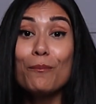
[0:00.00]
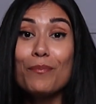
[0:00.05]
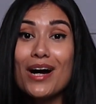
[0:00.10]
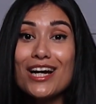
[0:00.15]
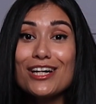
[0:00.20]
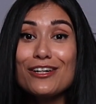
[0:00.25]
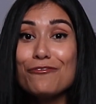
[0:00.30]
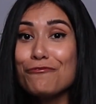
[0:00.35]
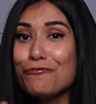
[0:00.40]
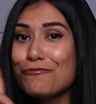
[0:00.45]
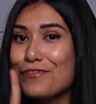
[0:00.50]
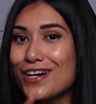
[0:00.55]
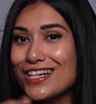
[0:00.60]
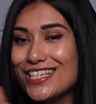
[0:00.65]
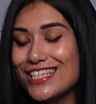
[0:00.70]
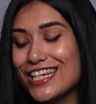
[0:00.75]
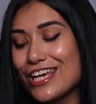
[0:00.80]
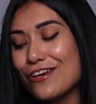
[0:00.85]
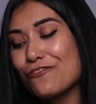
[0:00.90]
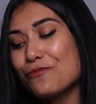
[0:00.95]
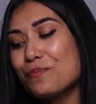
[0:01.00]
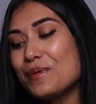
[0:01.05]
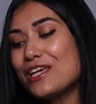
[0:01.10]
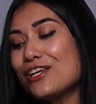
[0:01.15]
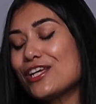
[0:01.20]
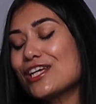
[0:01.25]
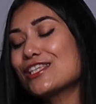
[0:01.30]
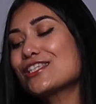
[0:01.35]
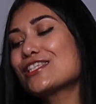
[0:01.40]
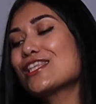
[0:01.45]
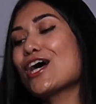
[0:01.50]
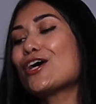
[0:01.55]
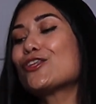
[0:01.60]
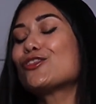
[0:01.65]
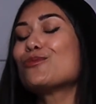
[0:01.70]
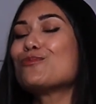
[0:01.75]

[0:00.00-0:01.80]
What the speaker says: But first day of periods tha,